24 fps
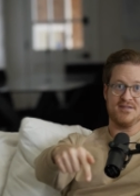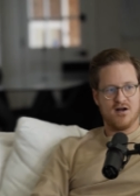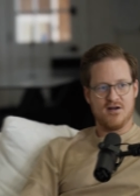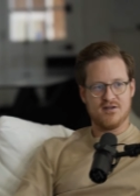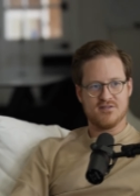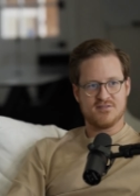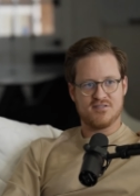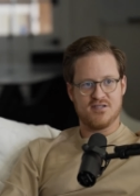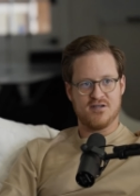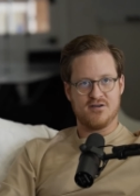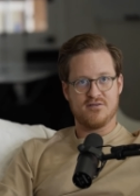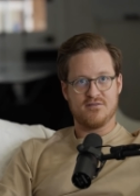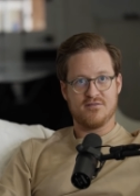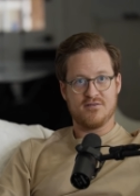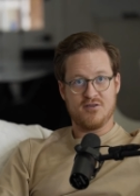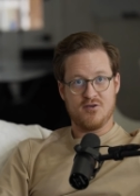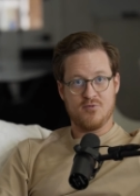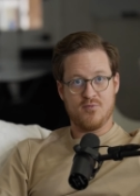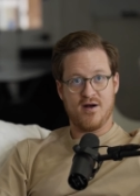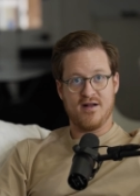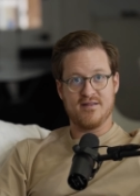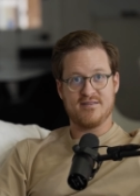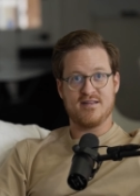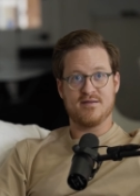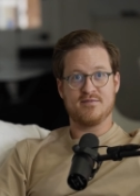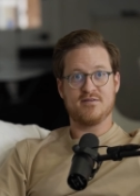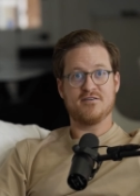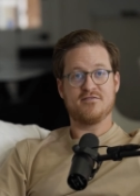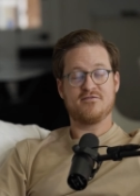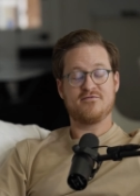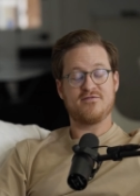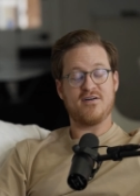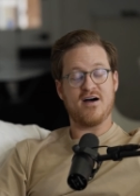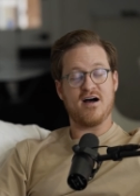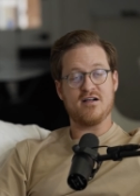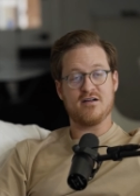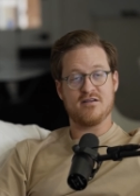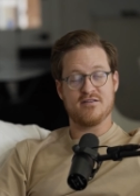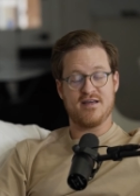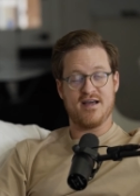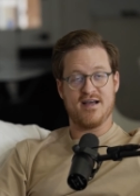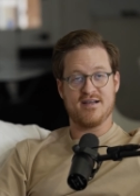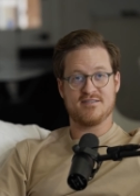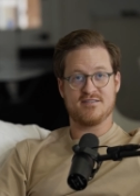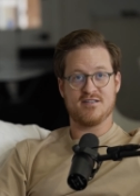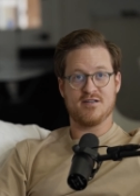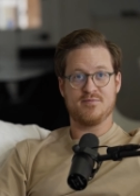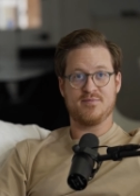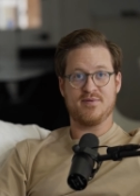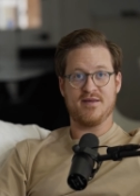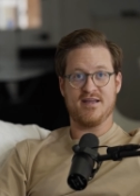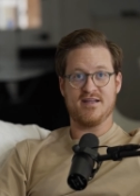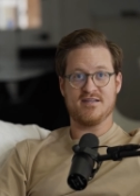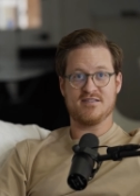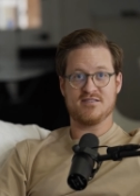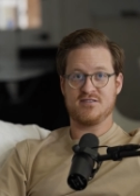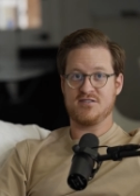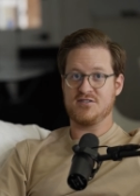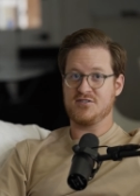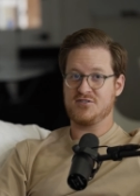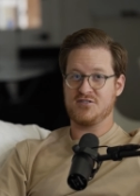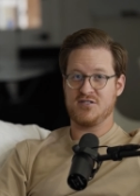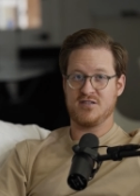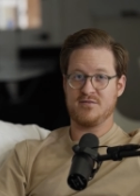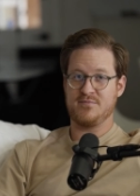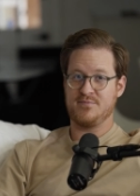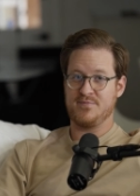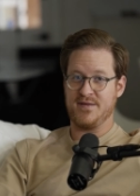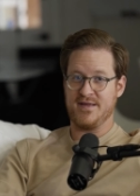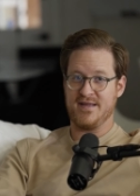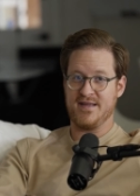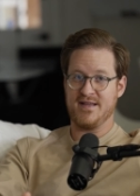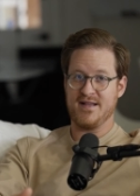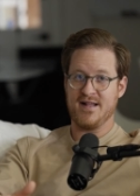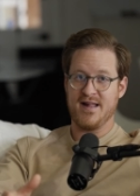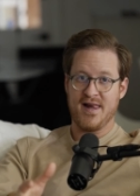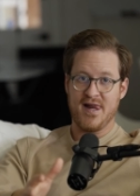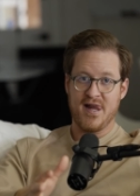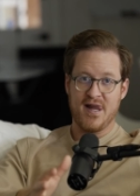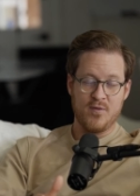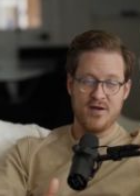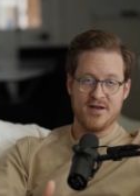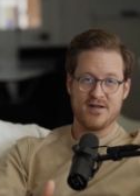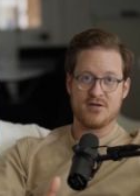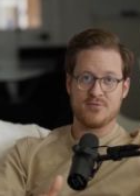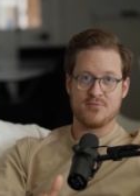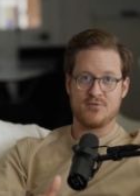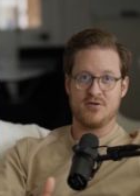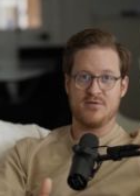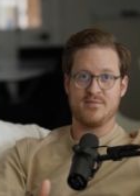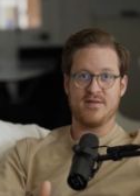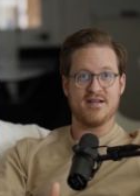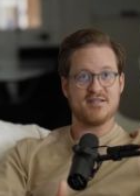Also, you want them to follow the SOPs, and there shouldn't be wiggle room.